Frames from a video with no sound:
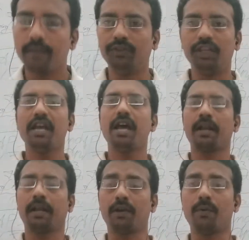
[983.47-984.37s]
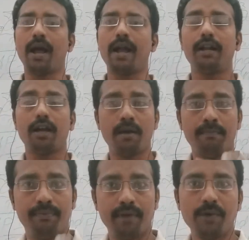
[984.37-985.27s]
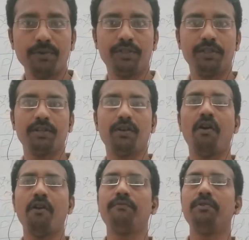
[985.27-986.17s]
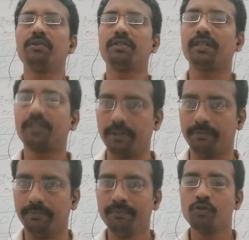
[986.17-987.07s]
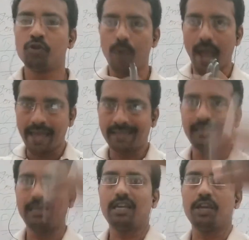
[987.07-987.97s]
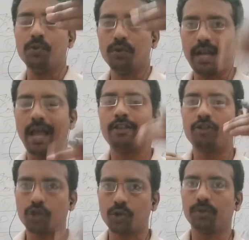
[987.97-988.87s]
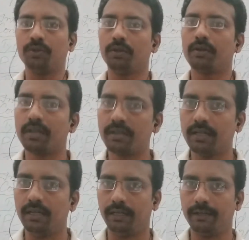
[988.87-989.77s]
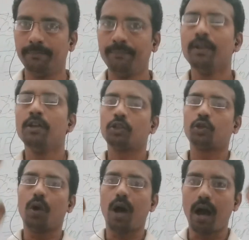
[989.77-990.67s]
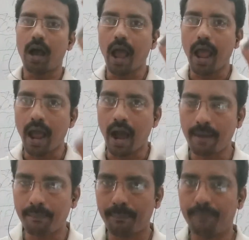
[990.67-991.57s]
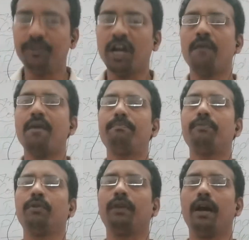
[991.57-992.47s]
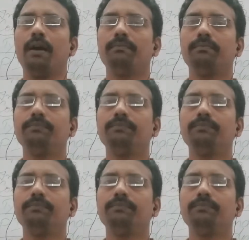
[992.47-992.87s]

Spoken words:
they are required a browser of your system to execute and show the result. So a Java program,